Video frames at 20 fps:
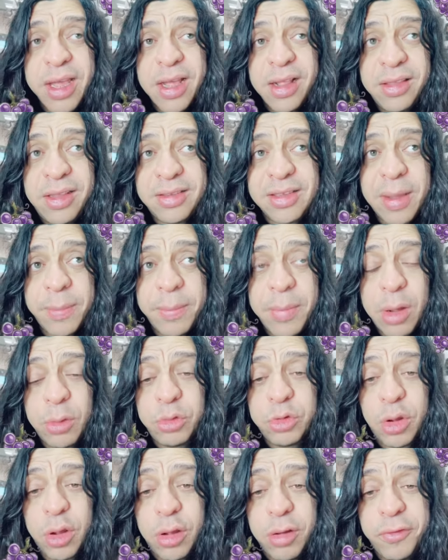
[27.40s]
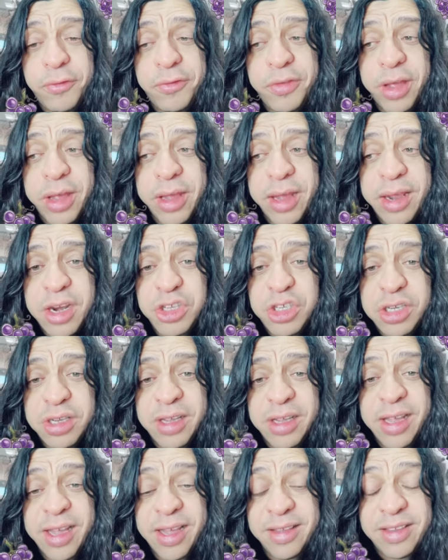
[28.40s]
This amount of
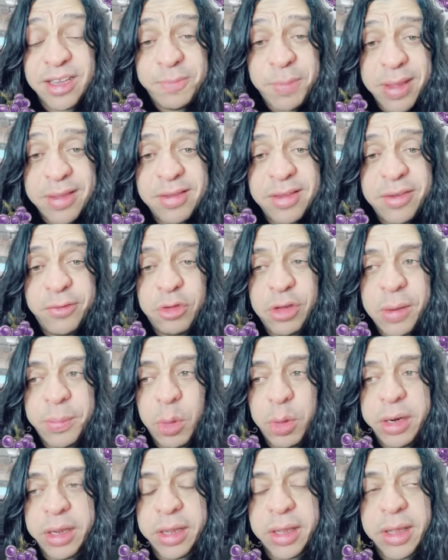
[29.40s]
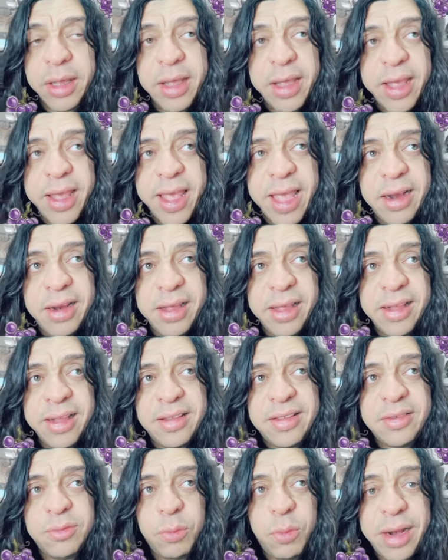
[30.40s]
energy is expensive to the body, and
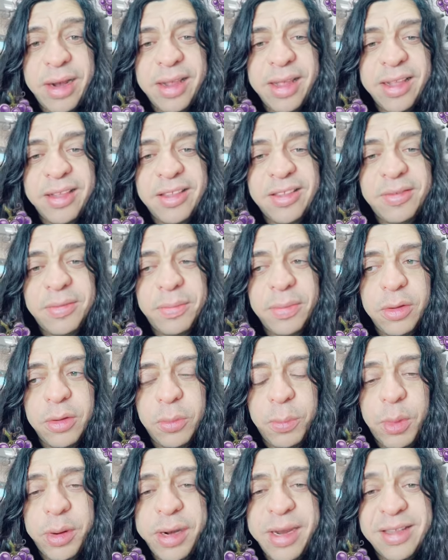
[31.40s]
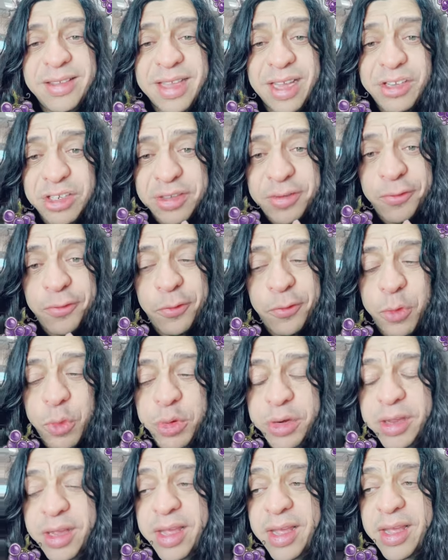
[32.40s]
it's when it's your body is digesting
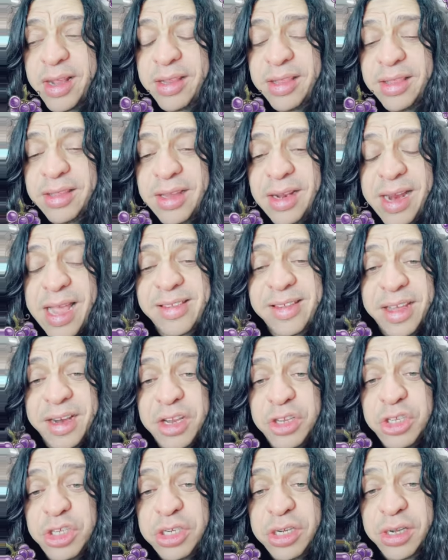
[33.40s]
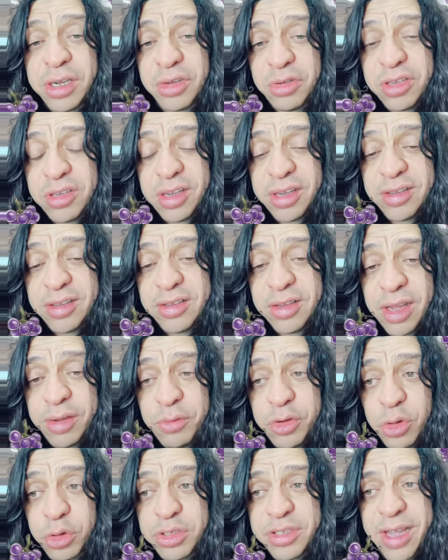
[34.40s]
food, less energy is and
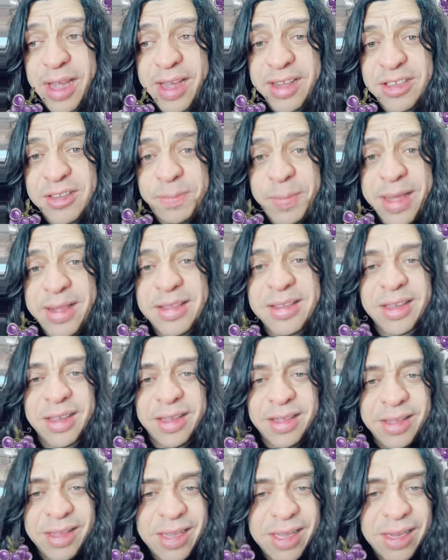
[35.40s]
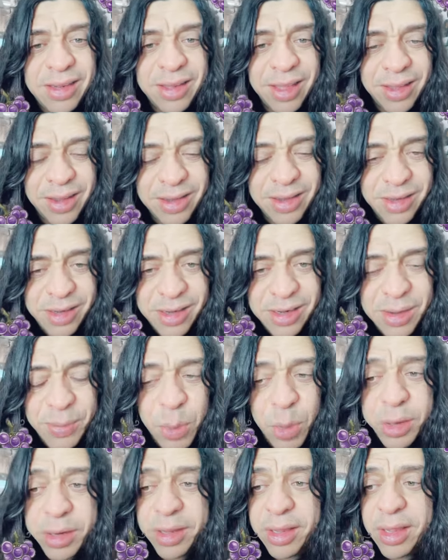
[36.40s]
resources are spent in healing and cleaning the
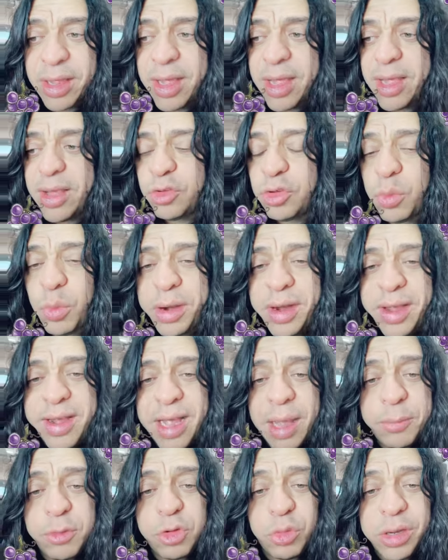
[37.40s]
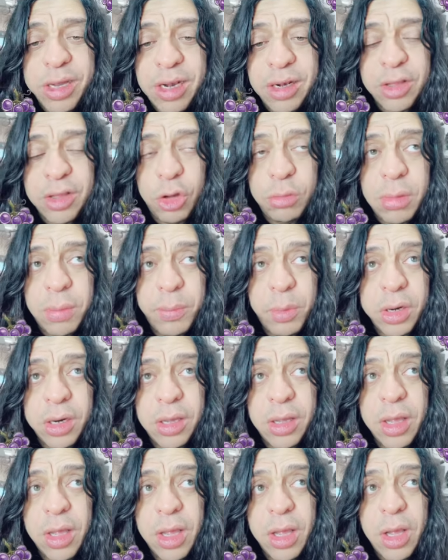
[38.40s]
body. So when it comes to healing the human
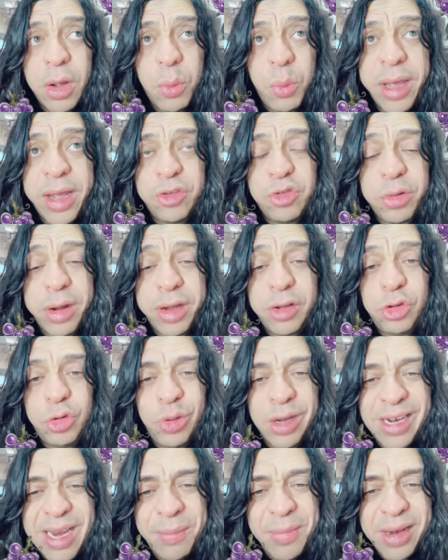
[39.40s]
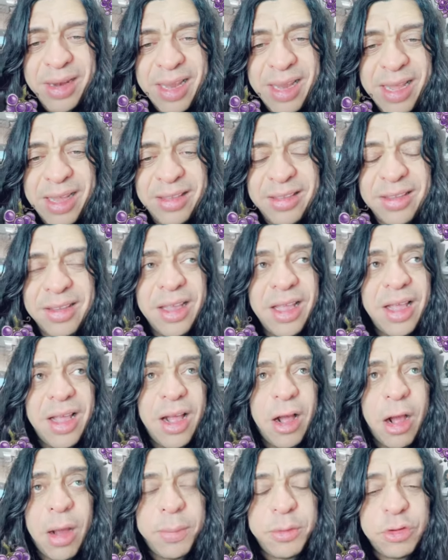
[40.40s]
body, we are trying to eliminate
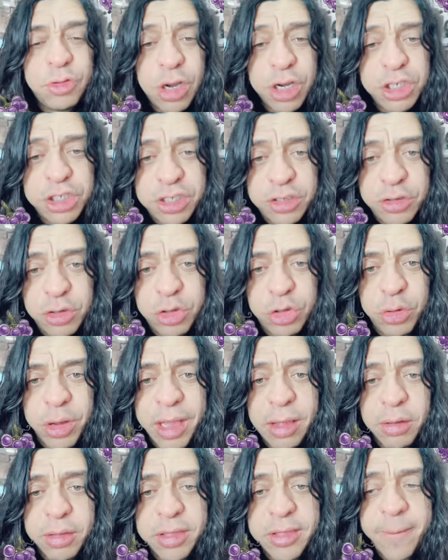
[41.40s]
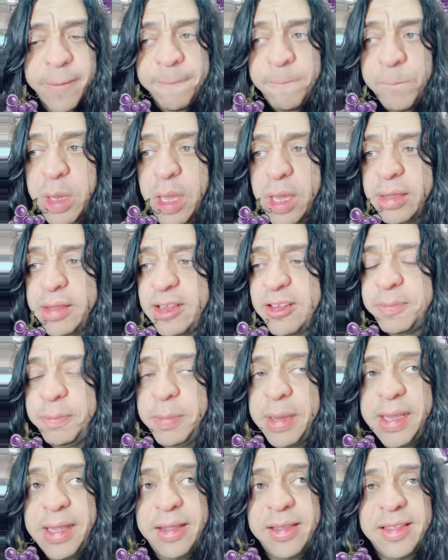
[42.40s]
obstructions to health. This
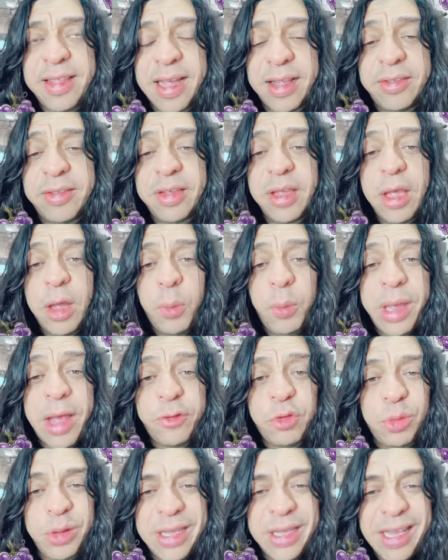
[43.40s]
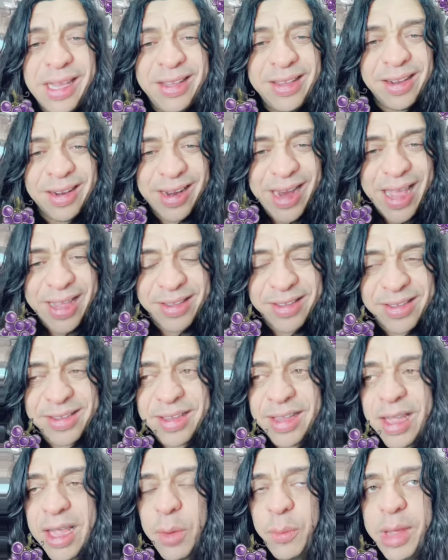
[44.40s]
means that we have to eat less.
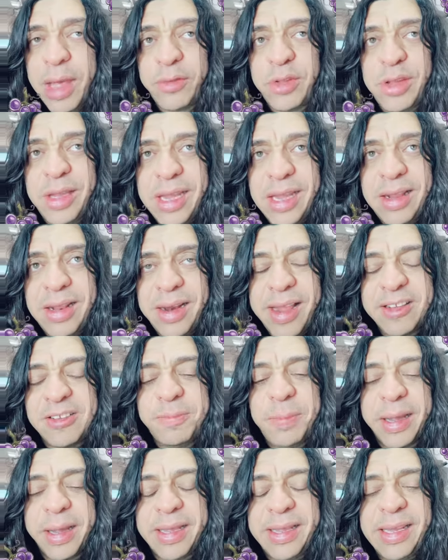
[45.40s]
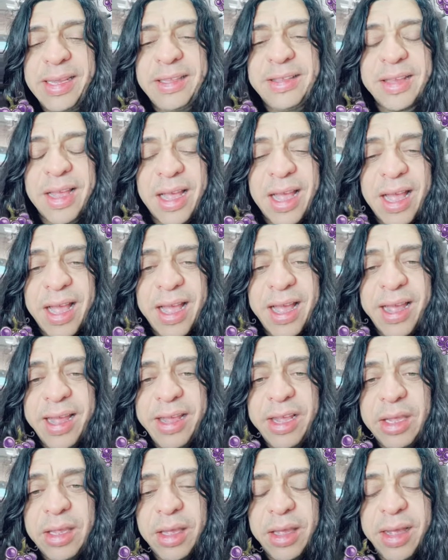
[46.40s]
We have to eat less, but eat
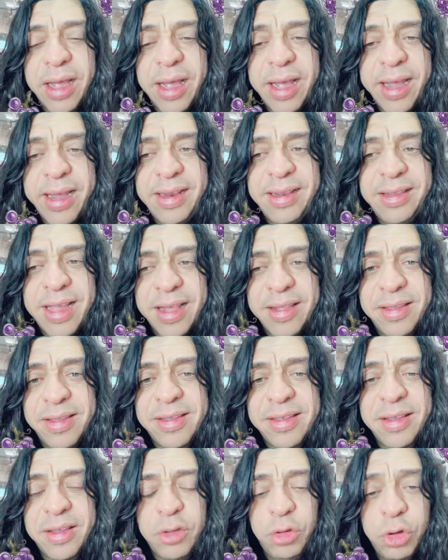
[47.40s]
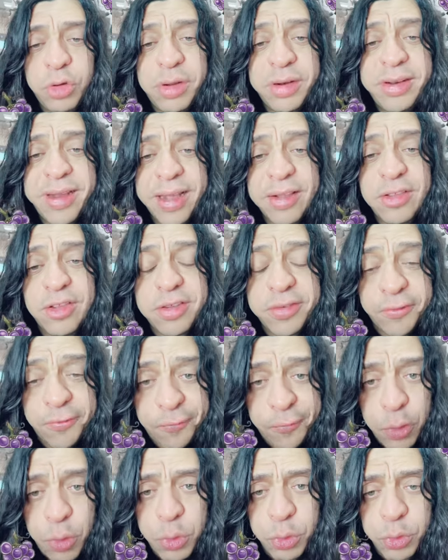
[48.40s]
high dense, nutrient dense
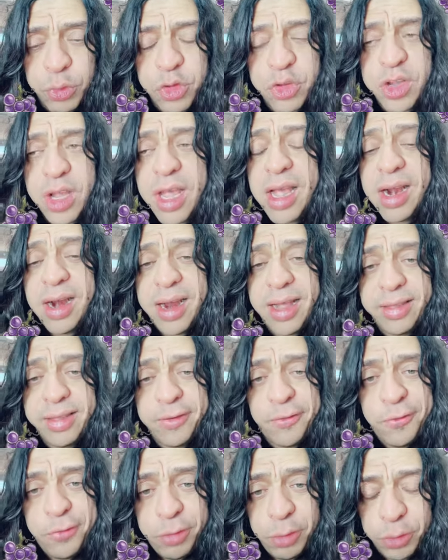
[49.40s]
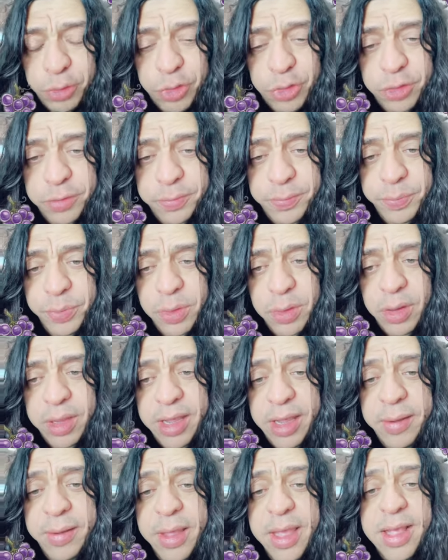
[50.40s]
foods like the fruits.
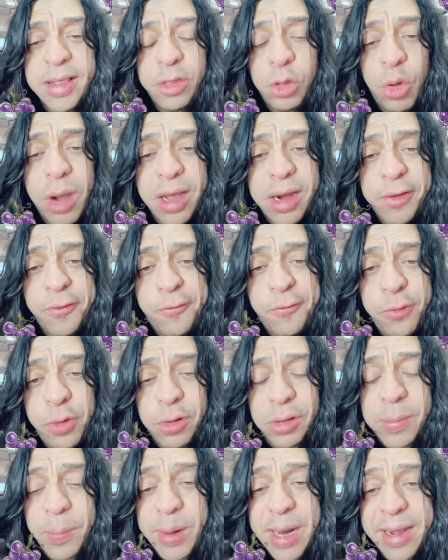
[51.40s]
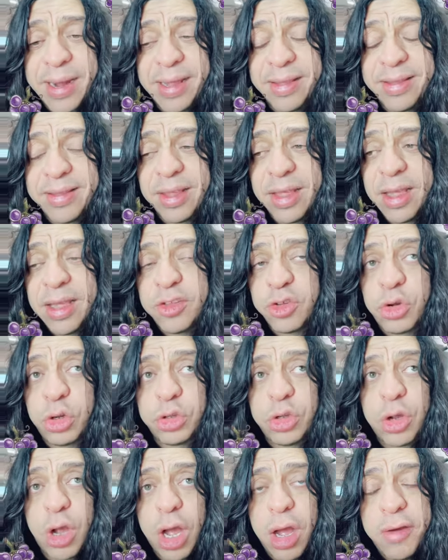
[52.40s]
Okay, no other food on the planet is
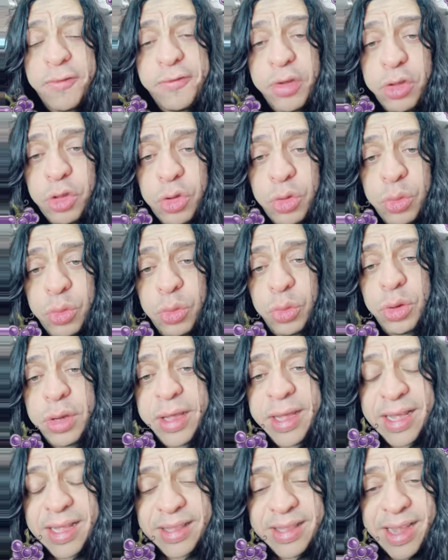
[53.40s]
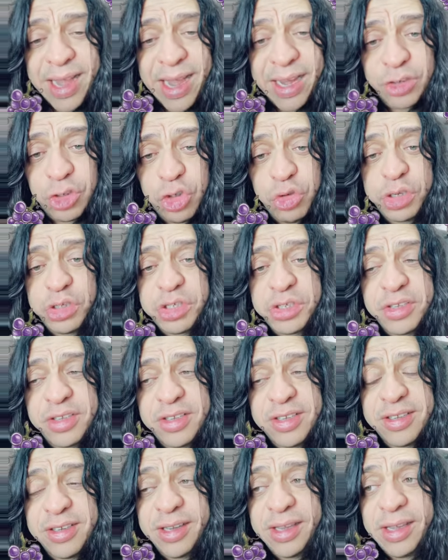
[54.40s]
going to offer you the
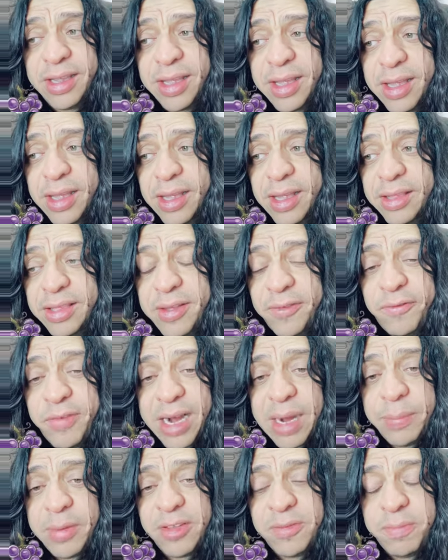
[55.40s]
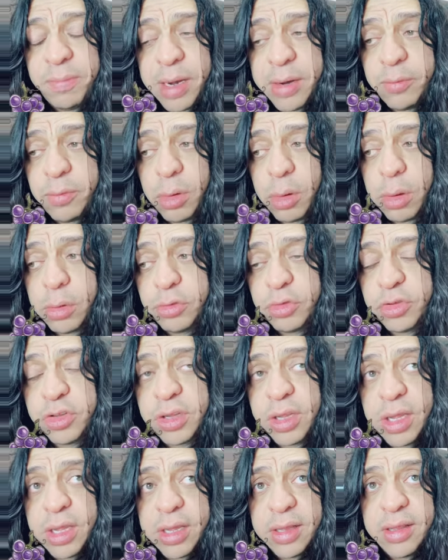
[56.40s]
astringency, the vitamins, minerals,
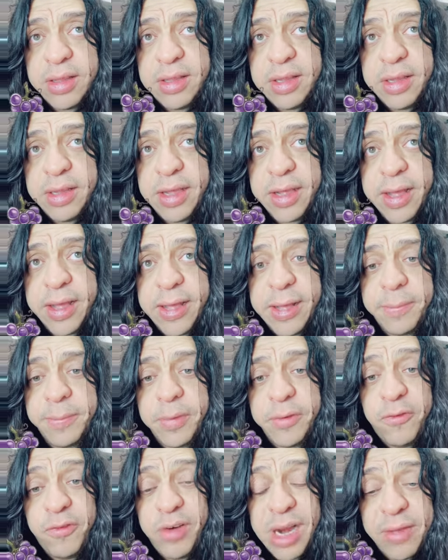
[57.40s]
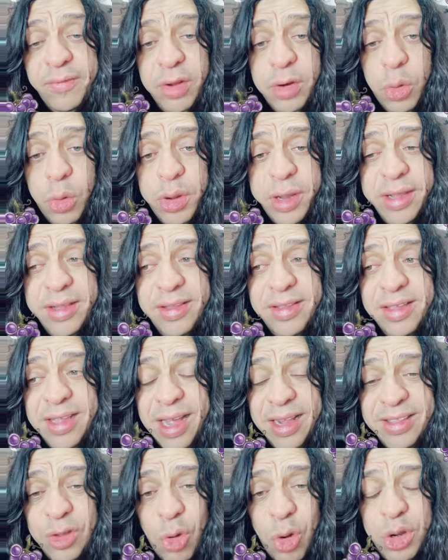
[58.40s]
the flavonoids, the
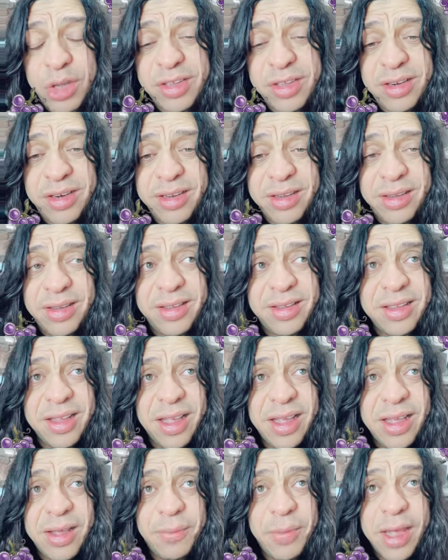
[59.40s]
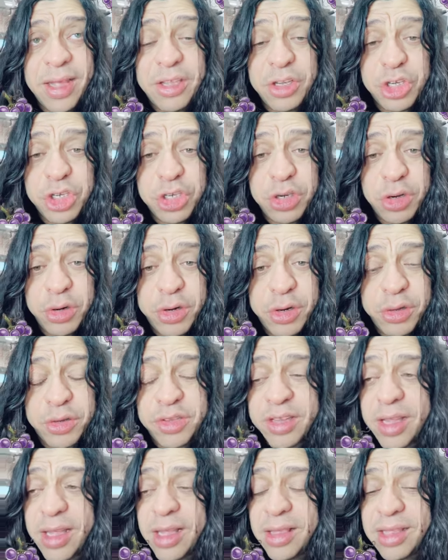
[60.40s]
antioxidants, and the
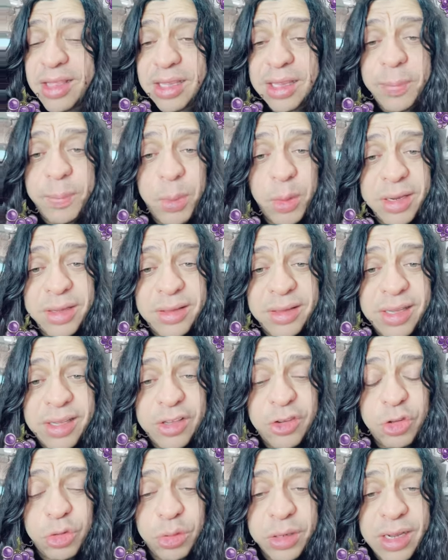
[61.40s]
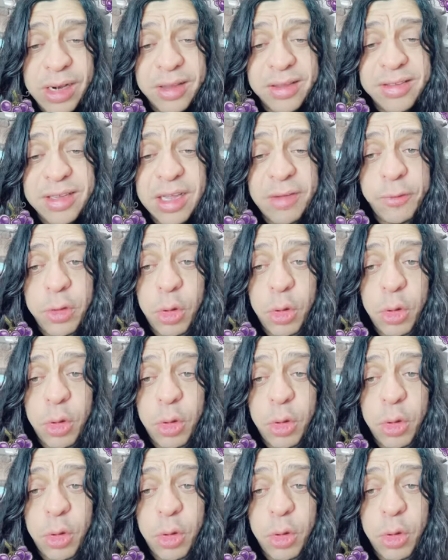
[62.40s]
sugars that the body needs to heal itself.